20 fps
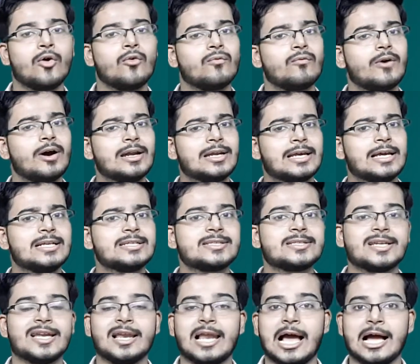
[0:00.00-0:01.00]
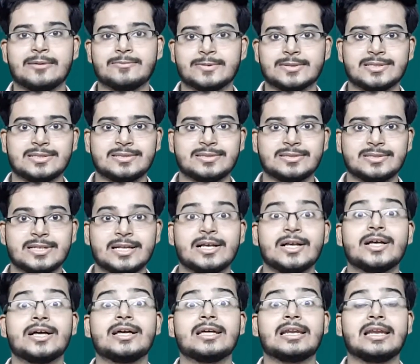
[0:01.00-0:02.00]
What is reliable?
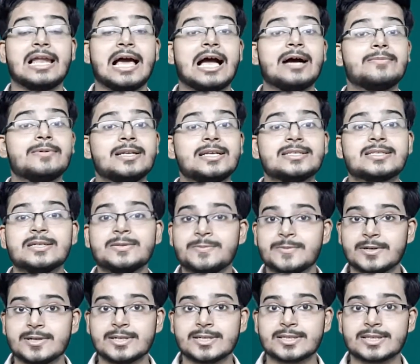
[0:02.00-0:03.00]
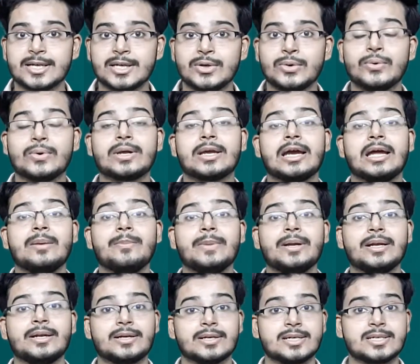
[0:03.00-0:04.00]
Reliable is a person who can
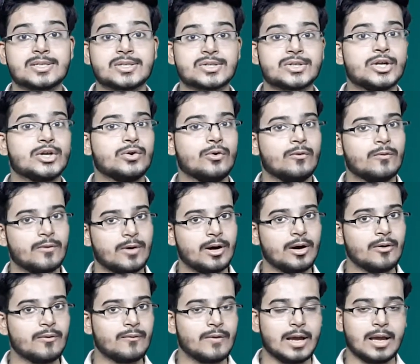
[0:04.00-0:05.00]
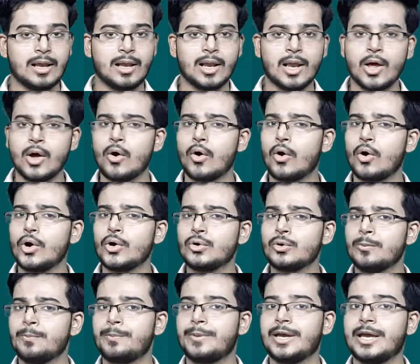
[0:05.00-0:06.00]
be trusted to work well or
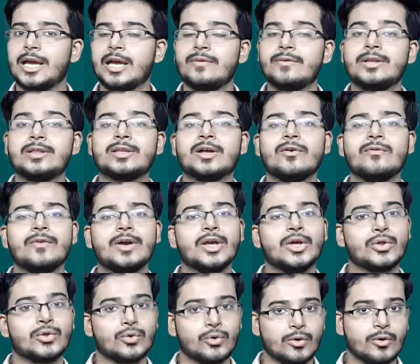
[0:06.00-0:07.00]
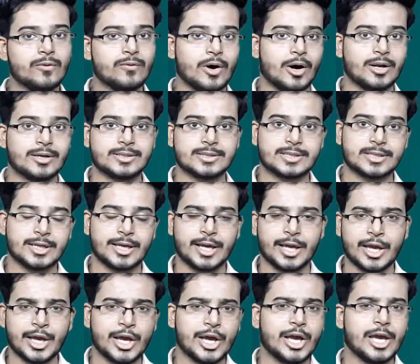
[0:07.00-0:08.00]
to behave in the way you want.
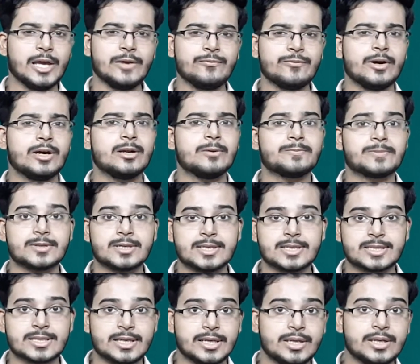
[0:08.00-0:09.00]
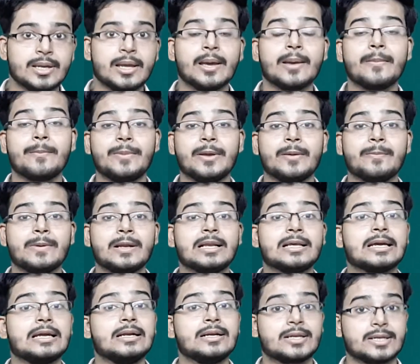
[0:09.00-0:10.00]
If you're a person people
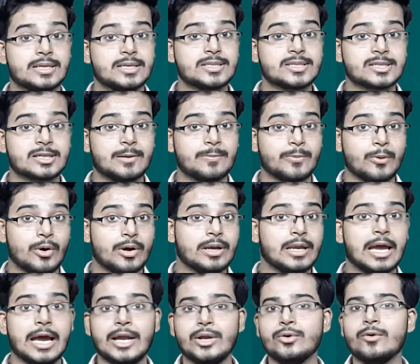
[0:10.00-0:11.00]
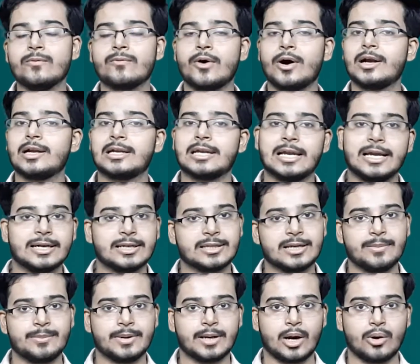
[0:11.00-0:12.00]
can trust upon and you won't let
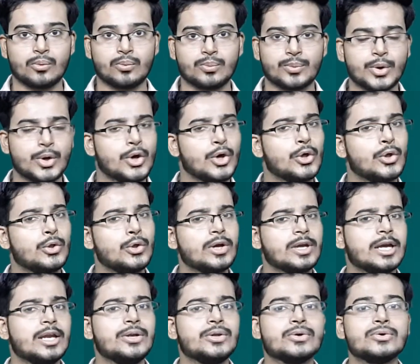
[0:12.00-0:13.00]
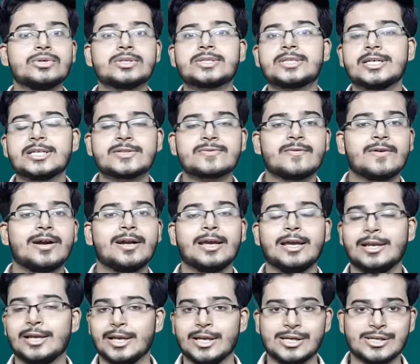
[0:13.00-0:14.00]
them down, you can use this word
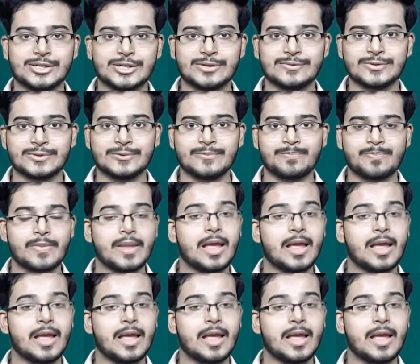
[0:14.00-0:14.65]
in an interview.